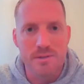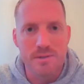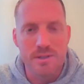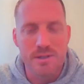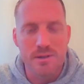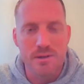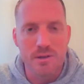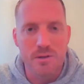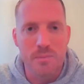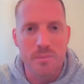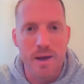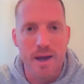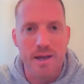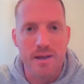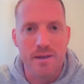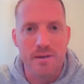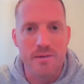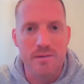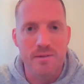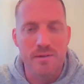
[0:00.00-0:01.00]
to look
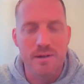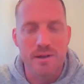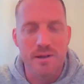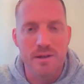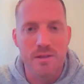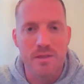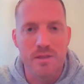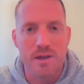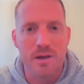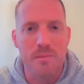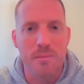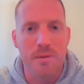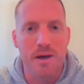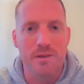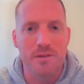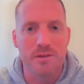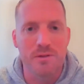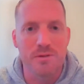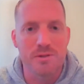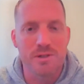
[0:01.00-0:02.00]
back and, and think
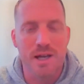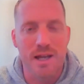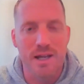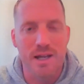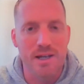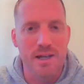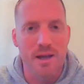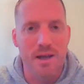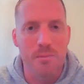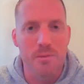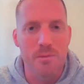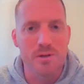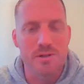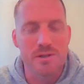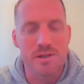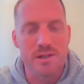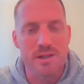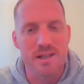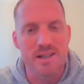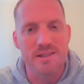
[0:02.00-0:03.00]
about those kind of
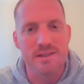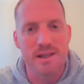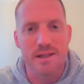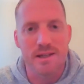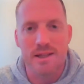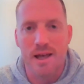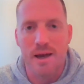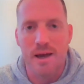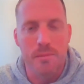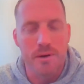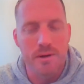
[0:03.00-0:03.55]
numbers and things like that.